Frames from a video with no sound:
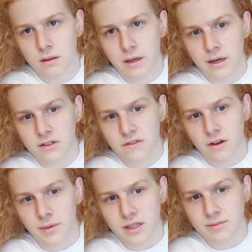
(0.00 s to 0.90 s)
Landon's
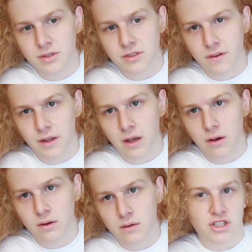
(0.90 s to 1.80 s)
filming his music
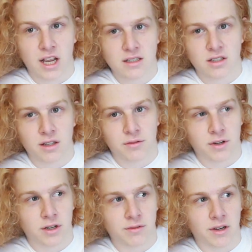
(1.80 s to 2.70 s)
video. Jake's looking
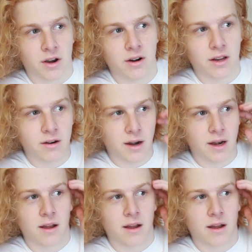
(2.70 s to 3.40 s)
real retarded right